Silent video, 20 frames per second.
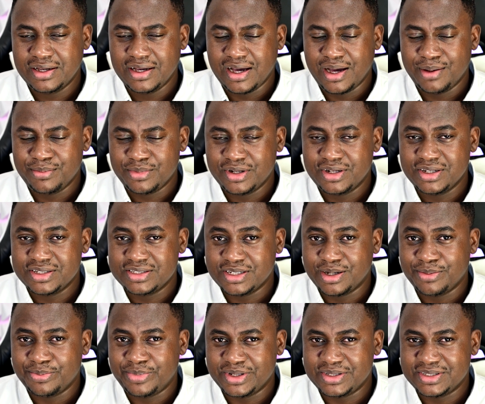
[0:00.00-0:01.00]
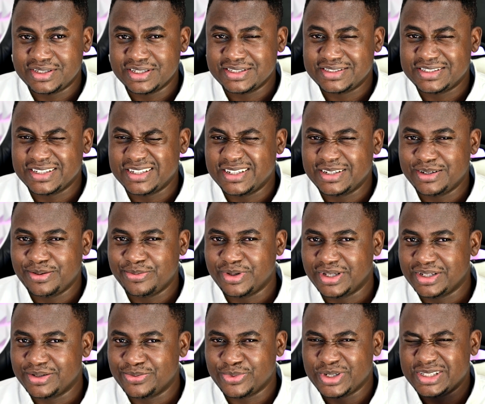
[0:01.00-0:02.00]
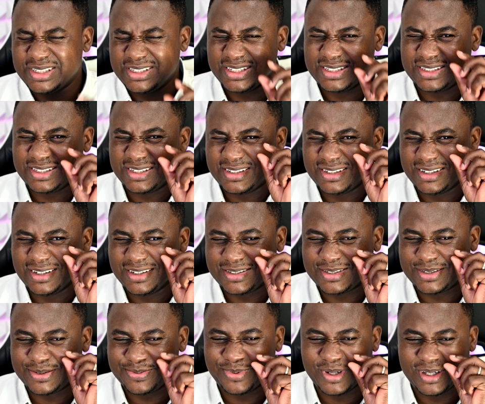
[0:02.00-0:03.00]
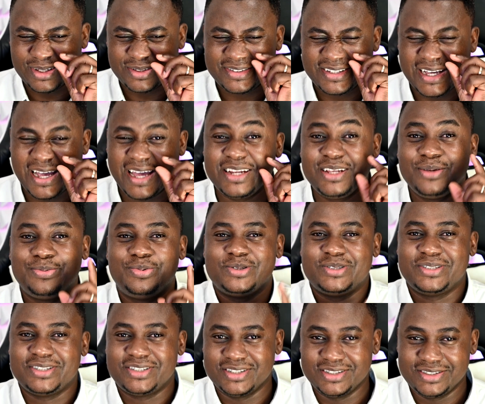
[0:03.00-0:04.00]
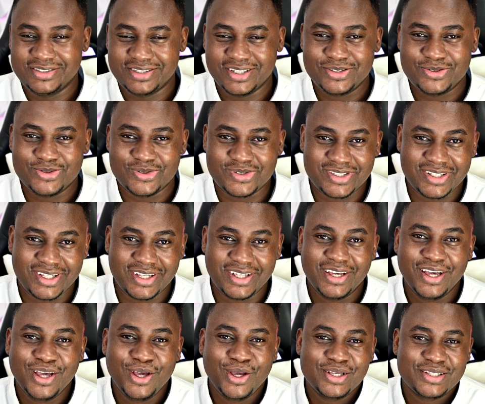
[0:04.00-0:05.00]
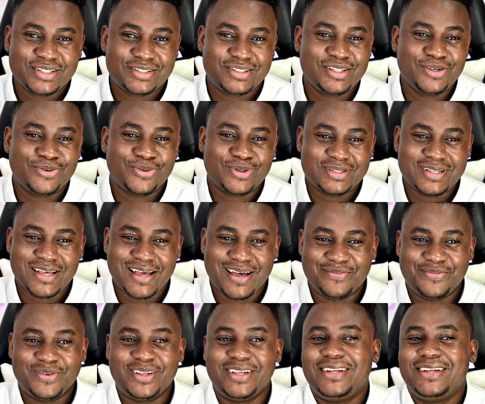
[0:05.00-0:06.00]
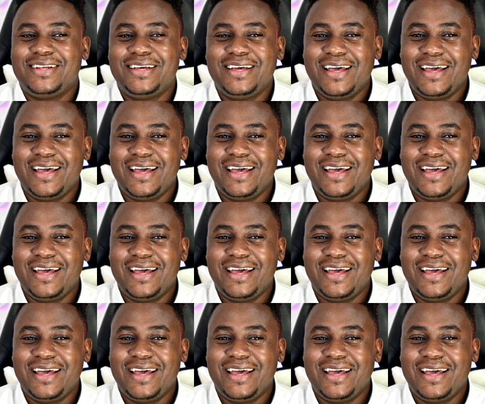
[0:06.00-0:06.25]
I'm gonna jump in just a little bit with just a tiny position just to see what's happening,